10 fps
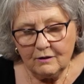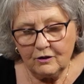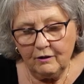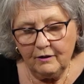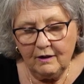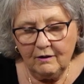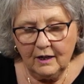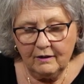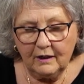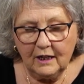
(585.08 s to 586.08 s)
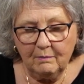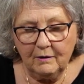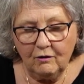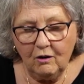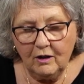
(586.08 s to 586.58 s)
So then you're going to keep
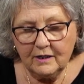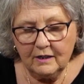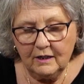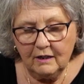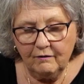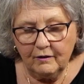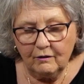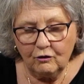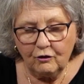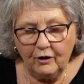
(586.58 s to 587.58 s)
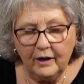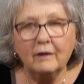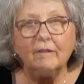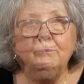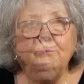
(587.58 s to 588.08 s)
it nice and even and straight.